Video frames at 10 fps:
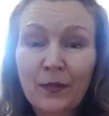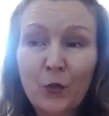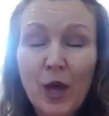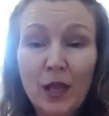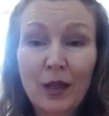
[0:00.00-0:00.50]

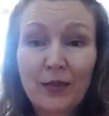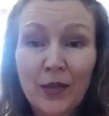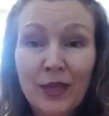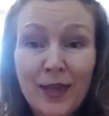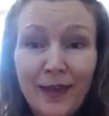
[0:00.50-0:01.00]
Well,
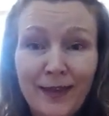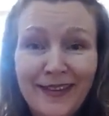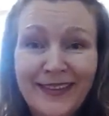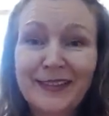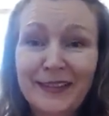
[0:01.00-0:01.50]
the
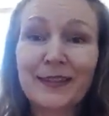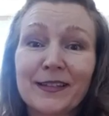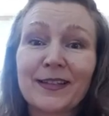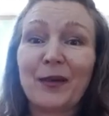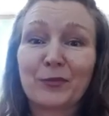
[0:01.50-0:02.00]
key is
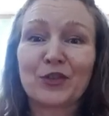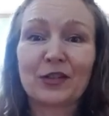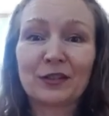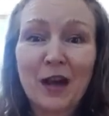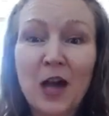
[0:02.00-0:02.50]

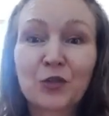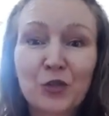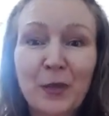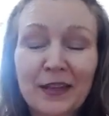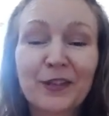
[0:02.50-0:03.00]
subject, how
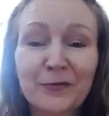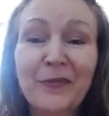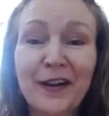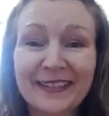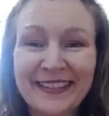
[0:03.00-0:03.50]
to make it
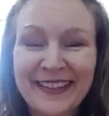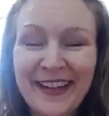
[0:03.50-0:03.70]
fun.